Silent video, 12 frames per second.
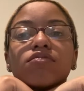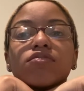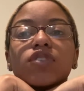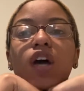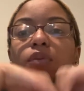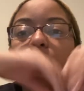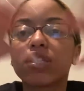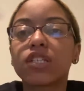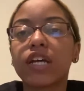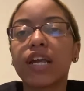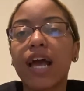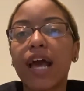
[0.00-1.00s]
what's
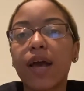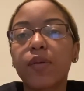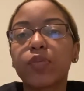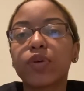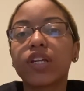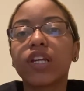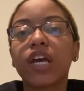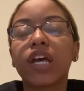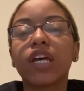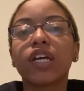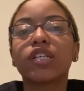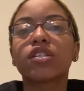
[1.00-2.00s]
gonna happen
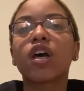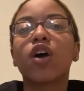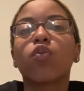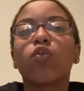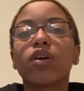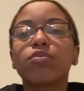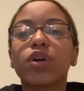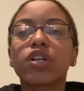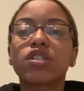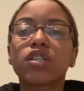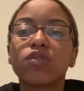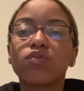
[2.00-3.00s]
is one
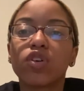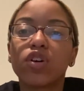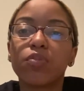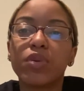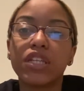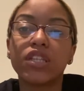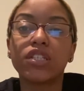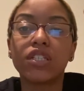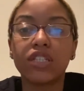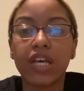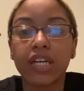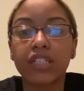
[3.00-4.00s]
person will be the
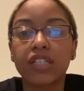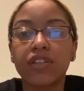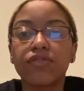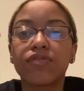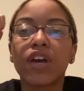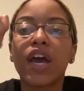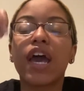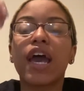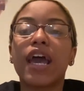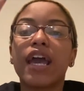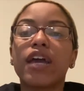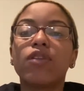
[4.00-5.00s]
detective
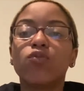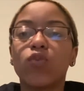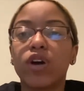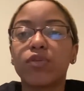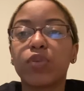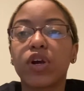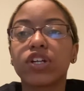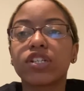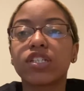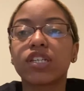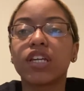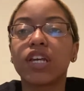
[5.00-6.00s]
and one
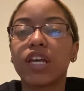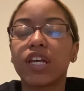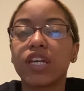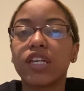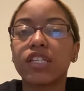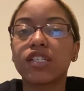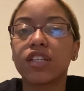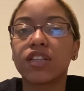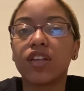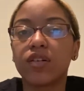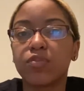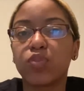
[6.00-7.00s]
person is
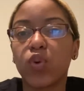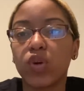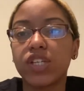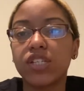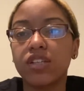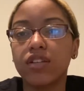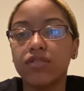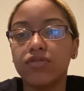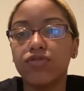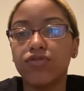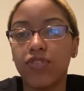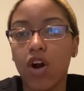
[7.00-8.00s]
the poison
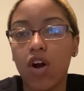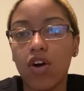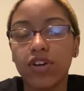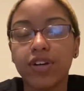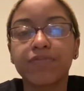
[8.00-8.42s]
frog.